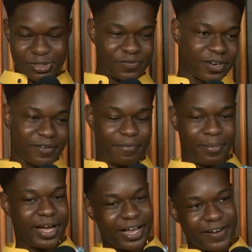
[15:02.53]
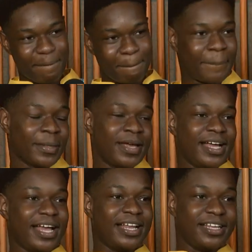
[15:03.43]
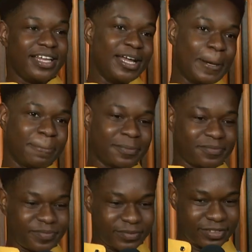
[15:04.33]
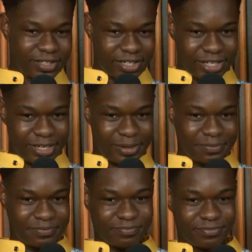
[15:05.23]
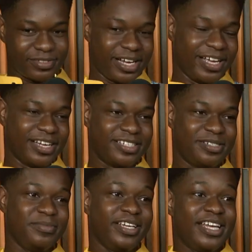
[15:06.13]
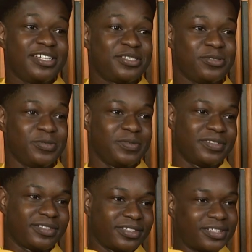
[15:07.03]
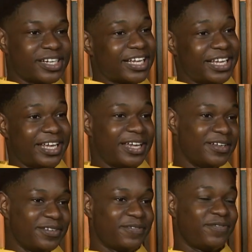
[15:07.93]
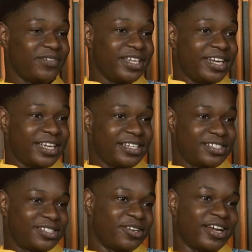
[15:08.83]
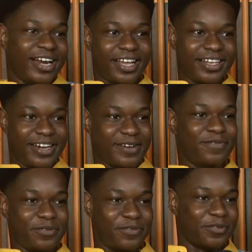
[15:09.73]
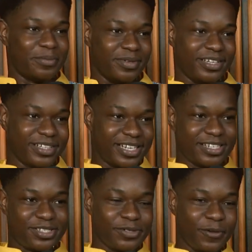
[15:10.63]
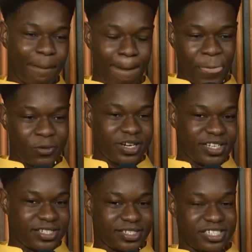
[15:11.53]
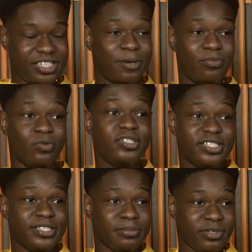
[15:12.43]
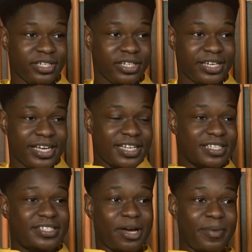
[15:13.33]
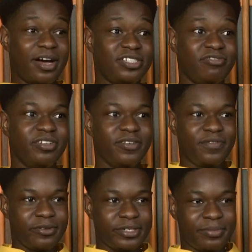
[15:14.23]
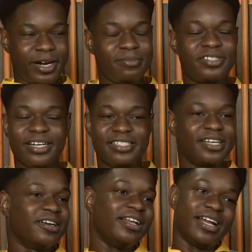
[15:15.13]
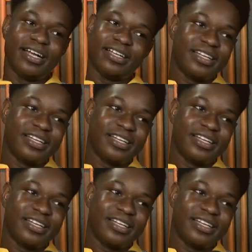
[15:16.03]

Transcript: friend of mine, and then I guess she begins to gain feelings on another level for me. And so what it is she approaches me to tell me how she really feels, but I'm trying to tell her that